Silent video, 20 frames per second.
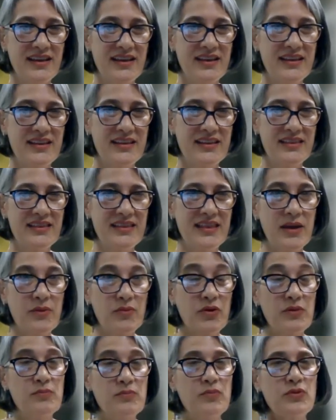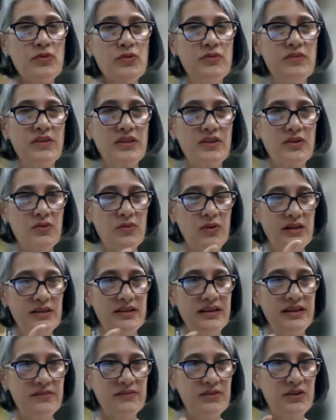they were improving the
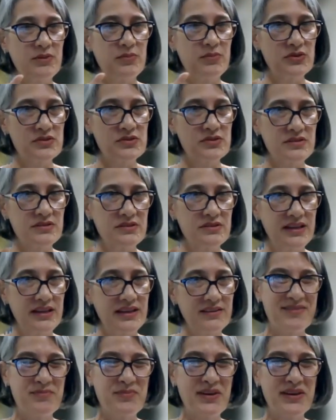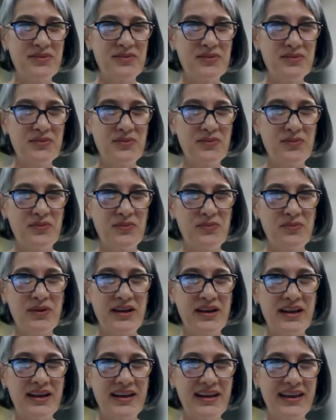quality of their personal life. But when
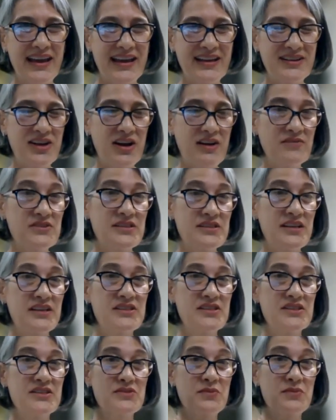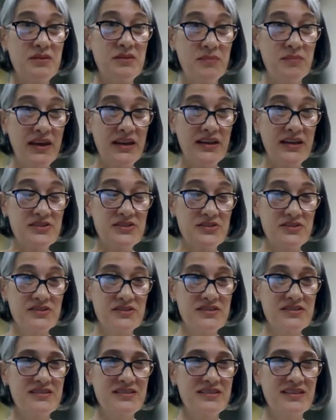I had conversations with the
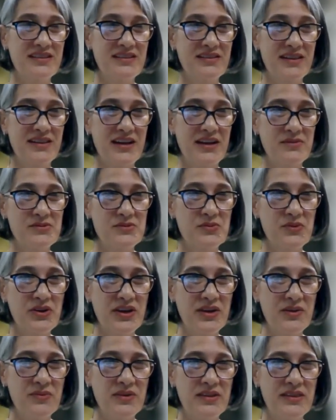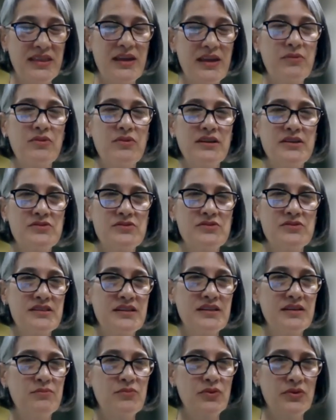managers that I was working with, they were
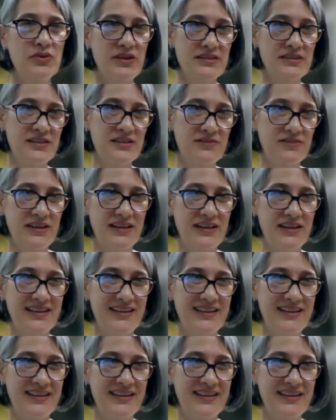interested in productivity.